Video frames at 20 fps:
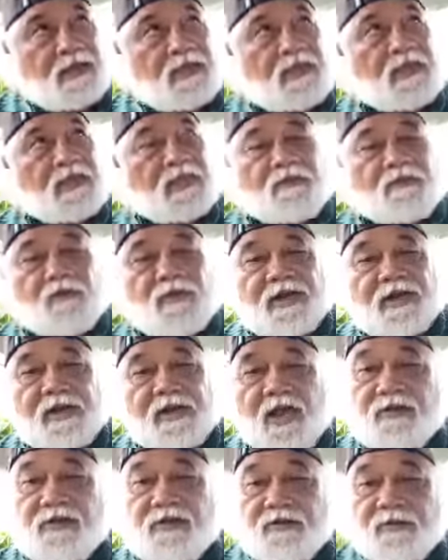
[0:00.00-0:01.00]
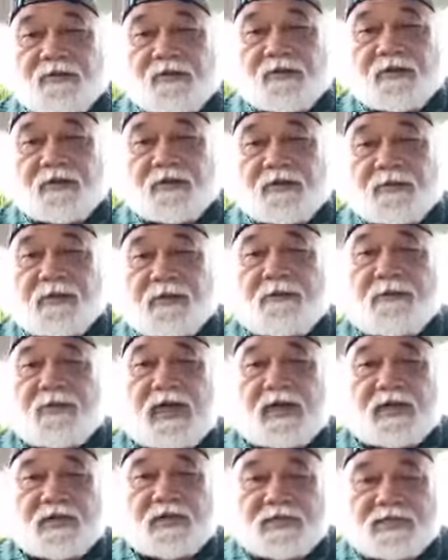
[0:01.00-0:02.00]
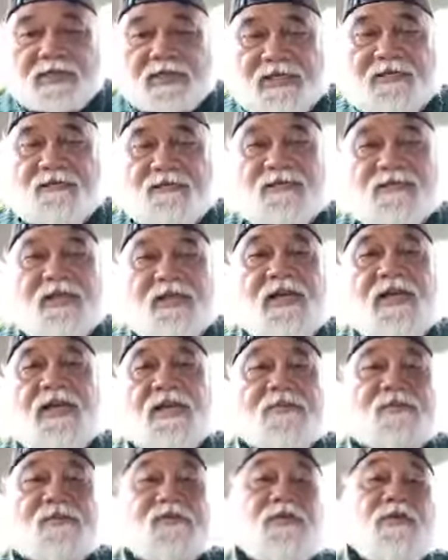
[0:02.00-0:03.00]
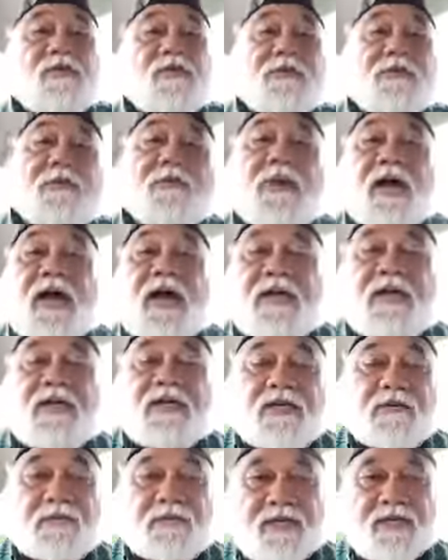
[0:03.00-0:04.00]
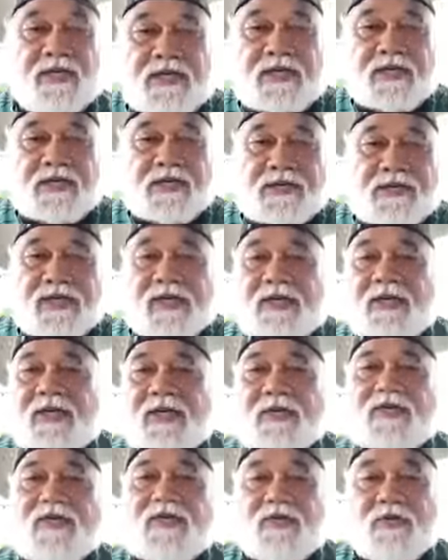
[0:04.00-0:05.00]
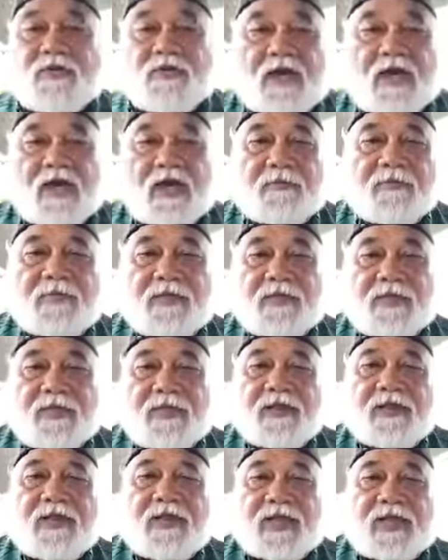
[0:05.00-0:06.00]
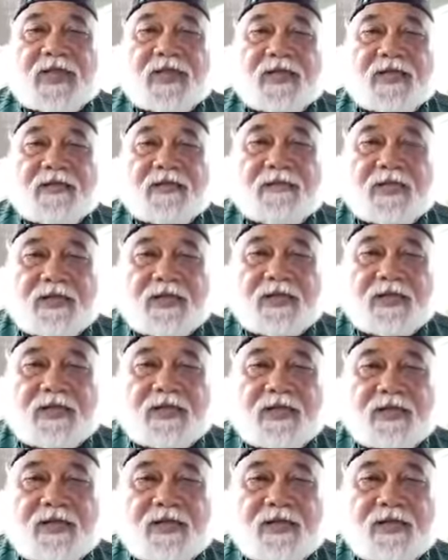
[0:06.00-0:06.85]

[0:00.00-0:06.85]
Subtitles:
it went under the papaya leaves, and so the papaya immediately took up the LAB.